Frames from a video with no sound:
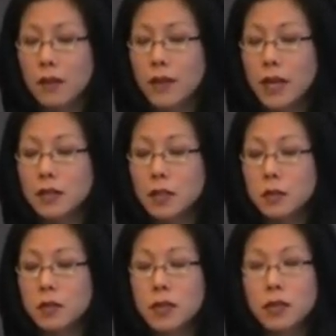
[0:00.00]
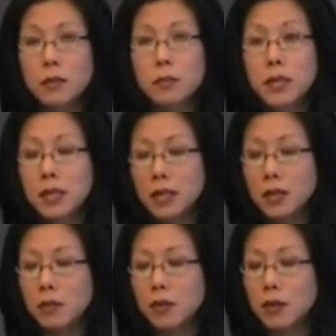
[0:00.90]
Fan subbers are
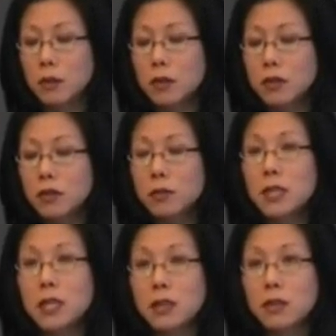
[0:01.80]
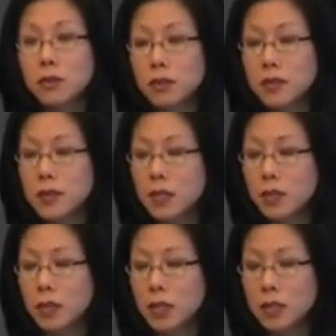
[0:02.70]
competing with commercial media
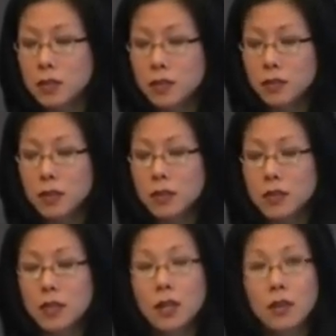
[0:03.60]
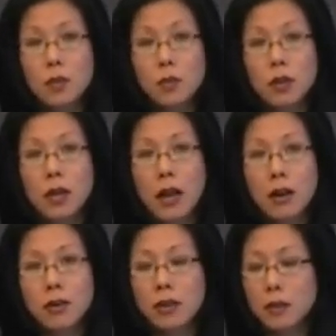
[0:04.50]
localization industries to get their work
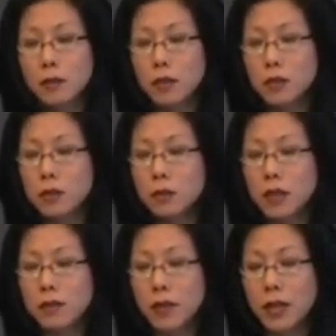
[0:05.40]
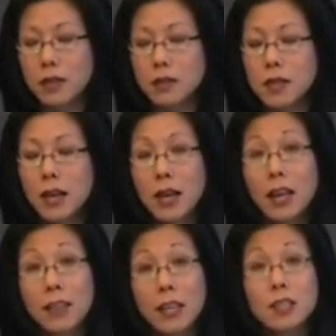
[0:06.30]
out and viewed by fans
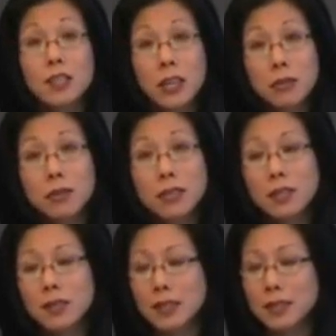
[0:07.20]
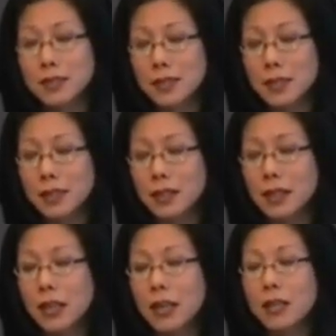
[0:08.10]
and they generally succeed
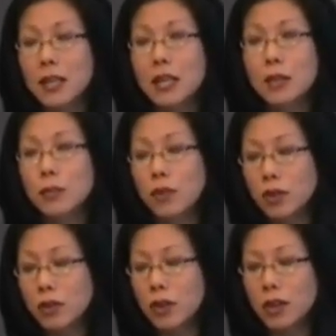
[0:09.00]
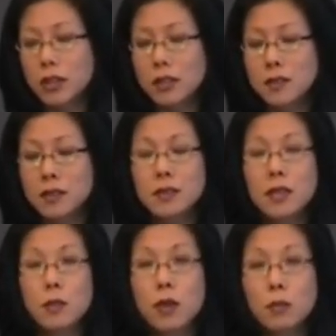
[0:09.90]
in getting broader audiences
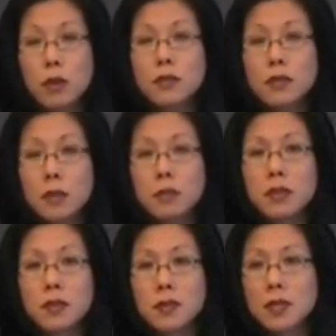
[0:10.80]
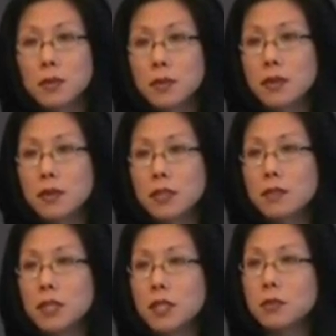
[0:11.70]
than what most companies see with their
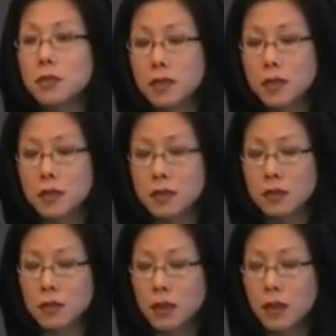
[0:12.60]
DVD releases.